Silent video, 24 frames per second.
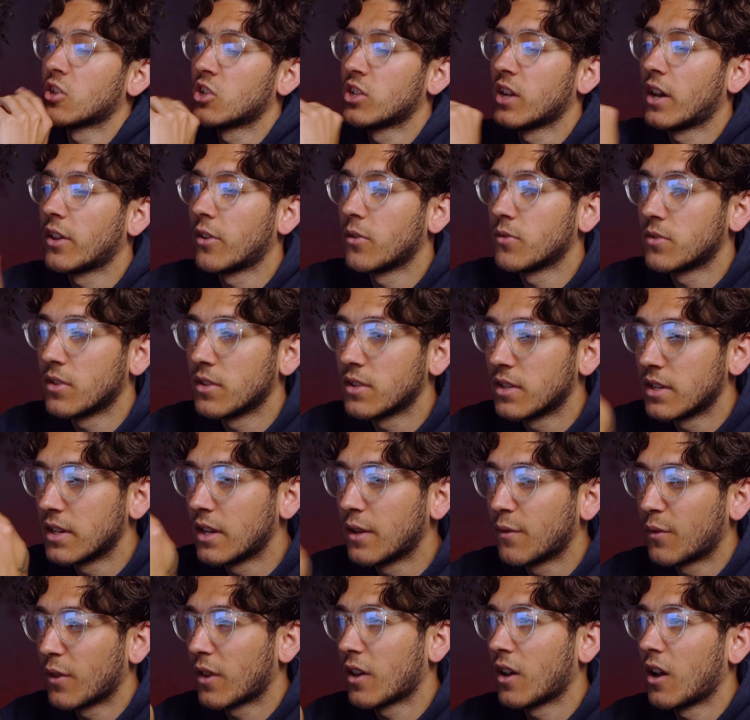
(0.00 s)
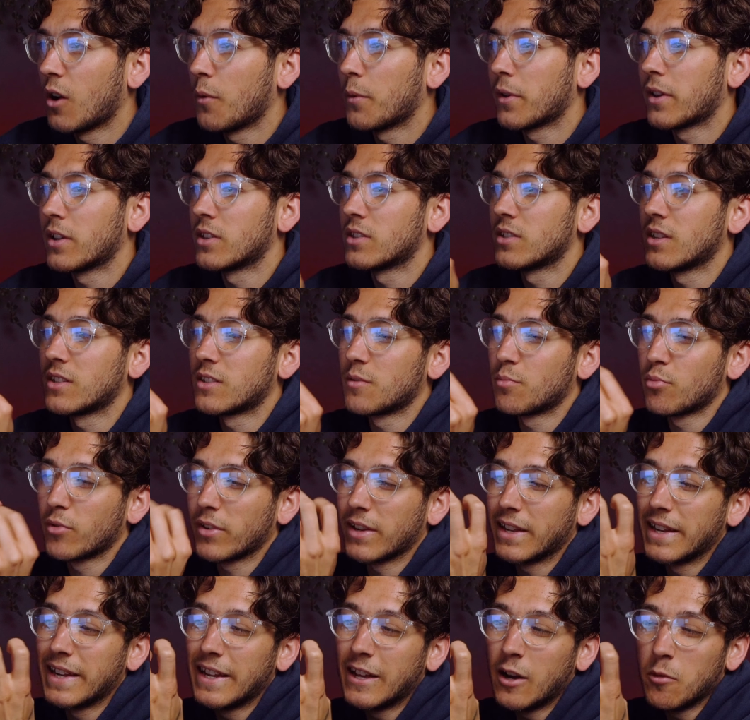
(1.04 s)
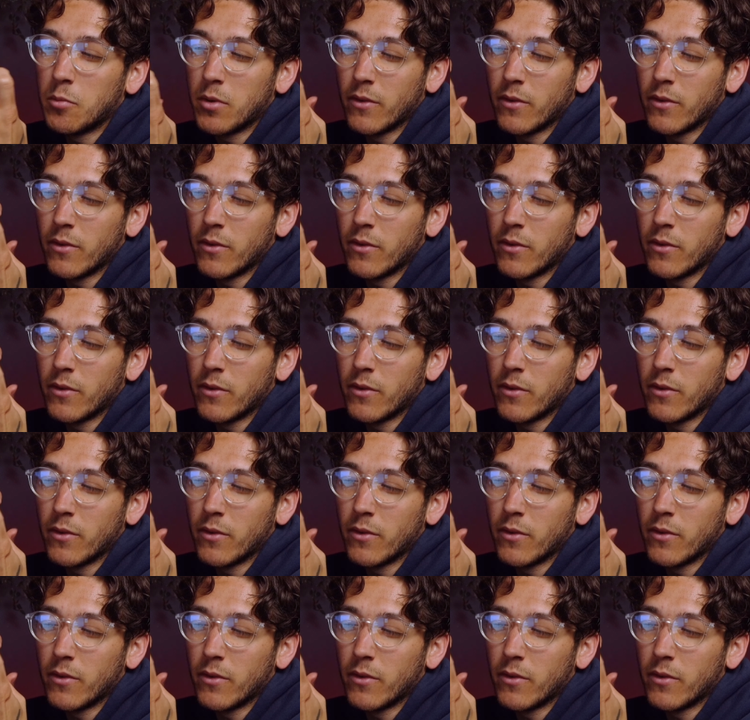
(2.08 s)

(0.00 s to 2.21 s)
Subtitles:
shadows underneath the car. We can start to bring a little